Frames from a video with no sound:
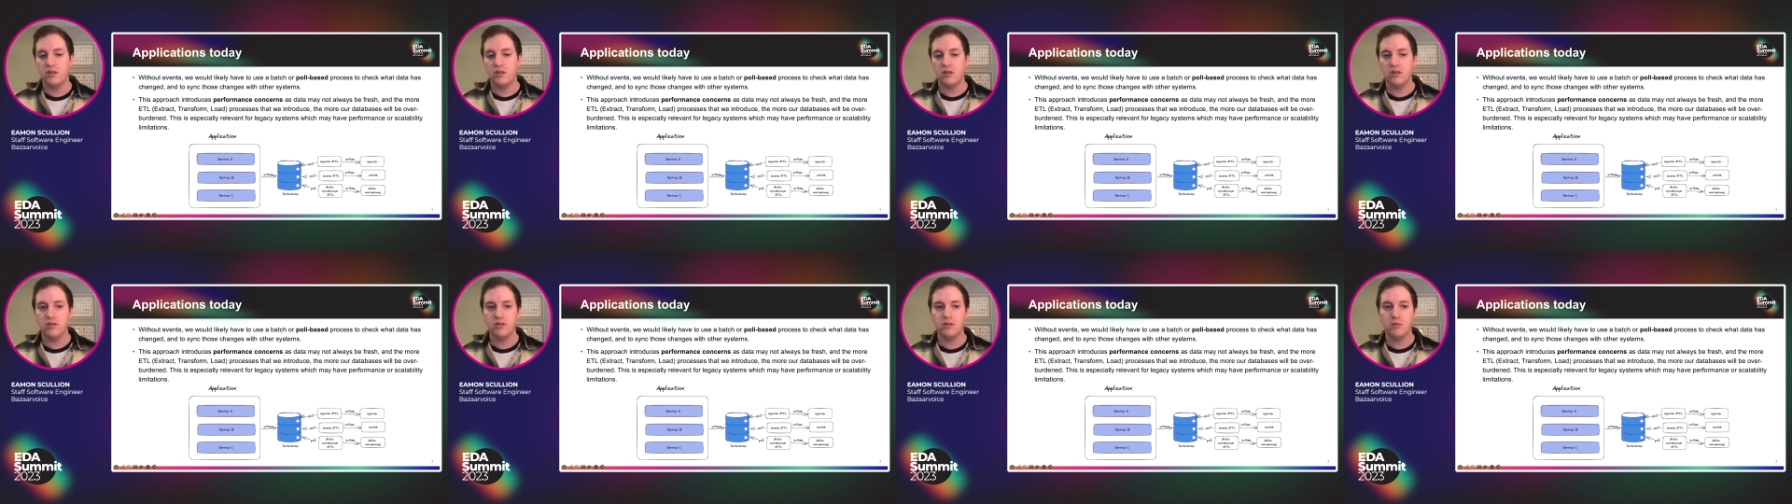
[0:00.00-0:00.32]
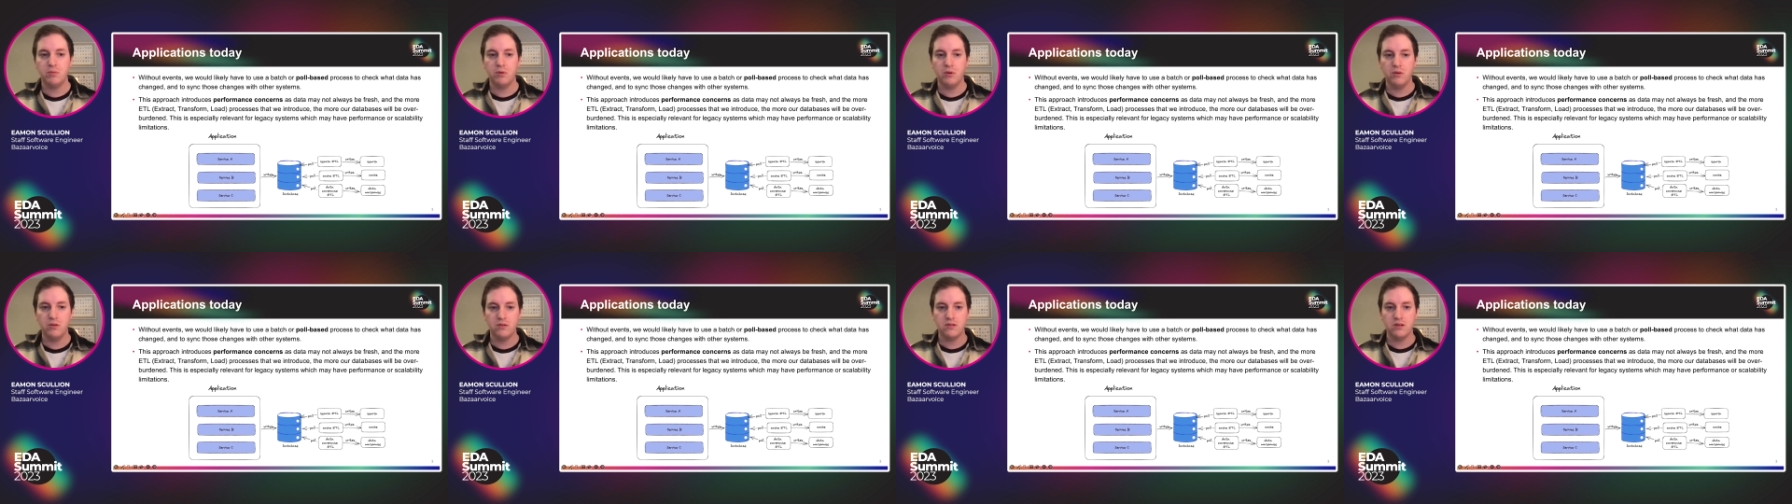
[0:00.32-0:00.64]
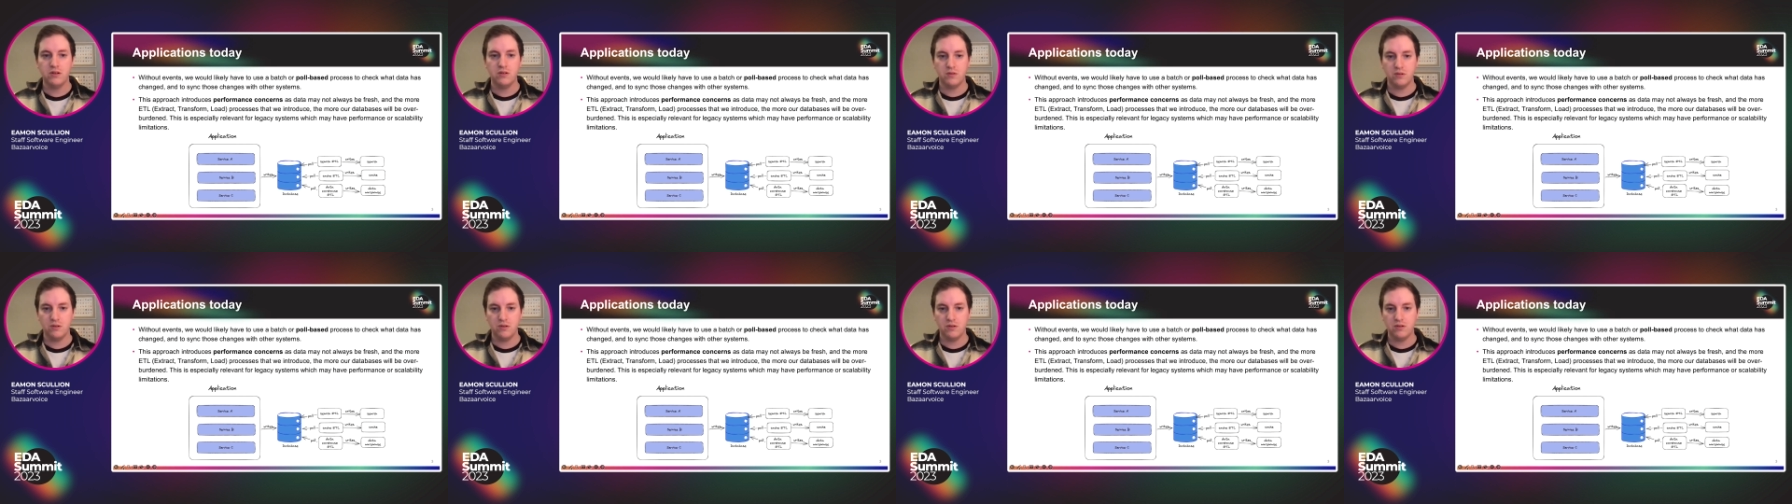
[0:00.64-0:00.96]
This approach
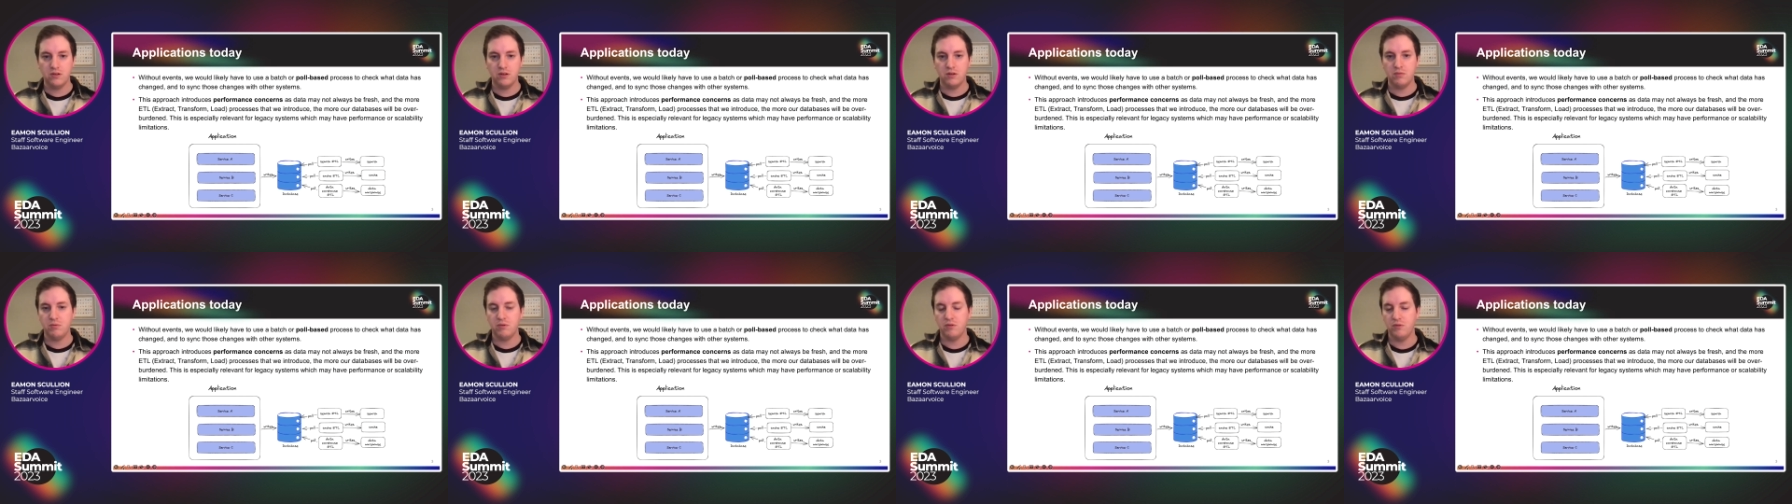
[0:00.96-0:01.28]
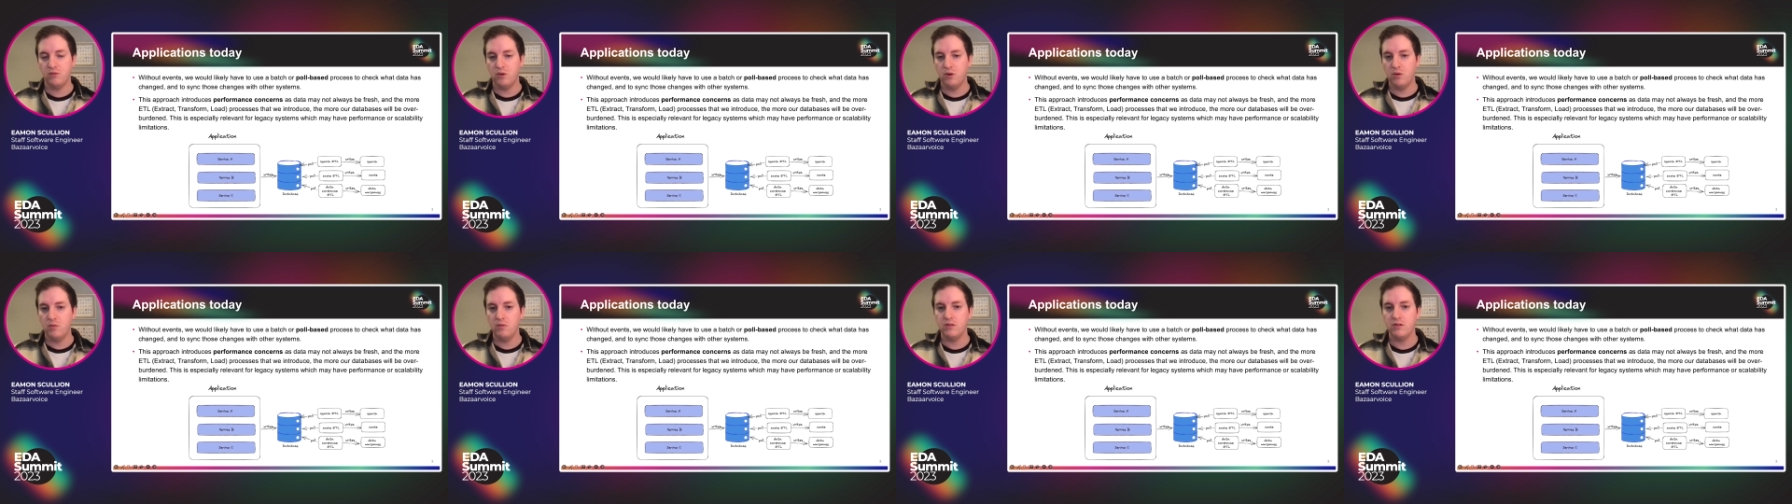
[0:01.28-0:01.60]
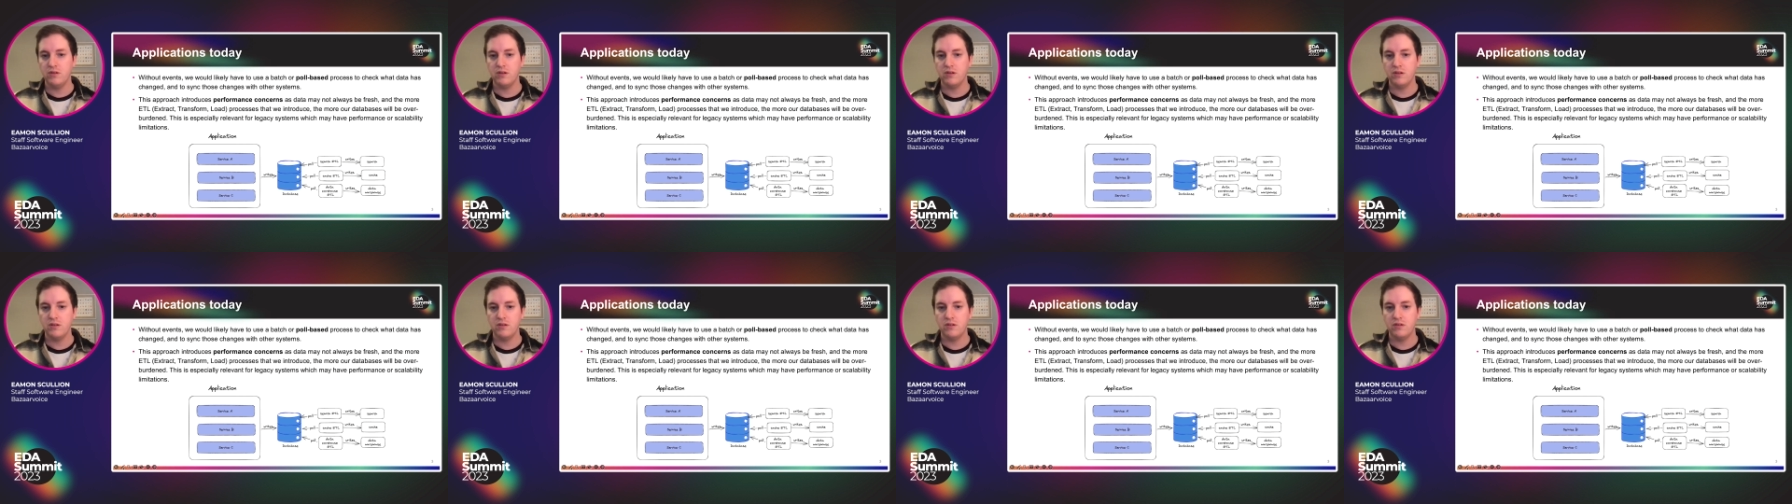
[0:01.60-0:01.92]
introduces
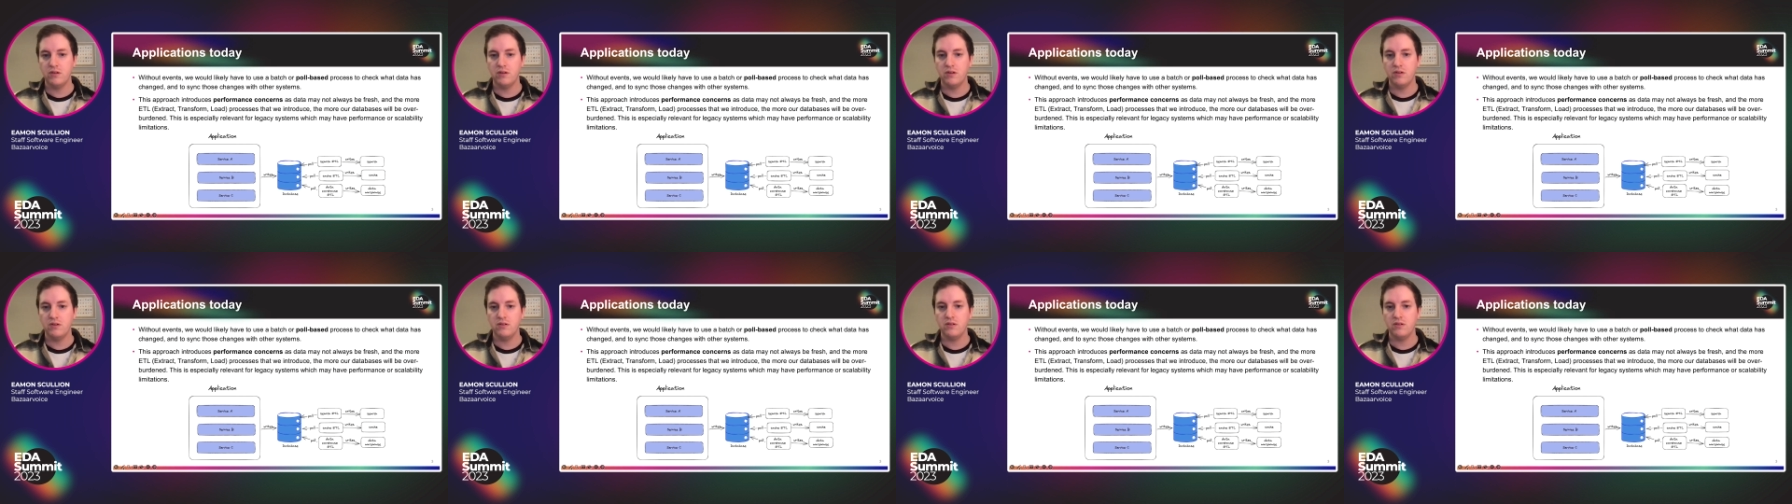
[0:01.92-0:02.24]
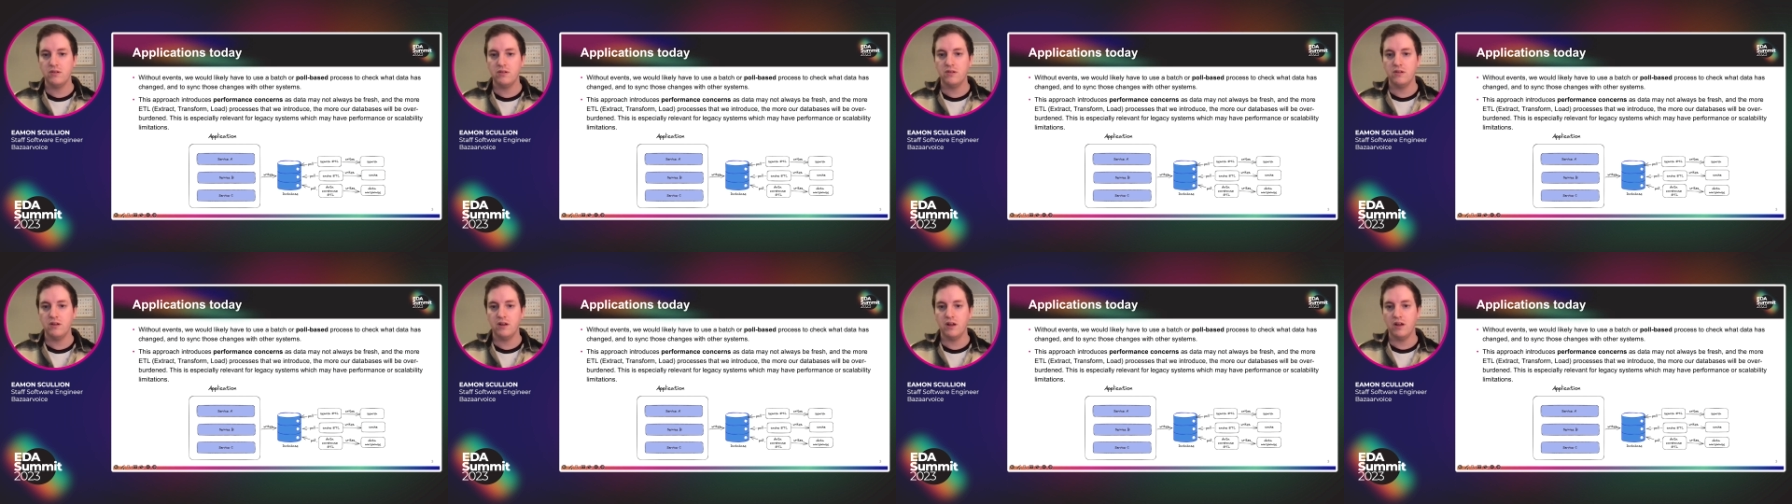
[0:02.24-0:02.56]
performance concerns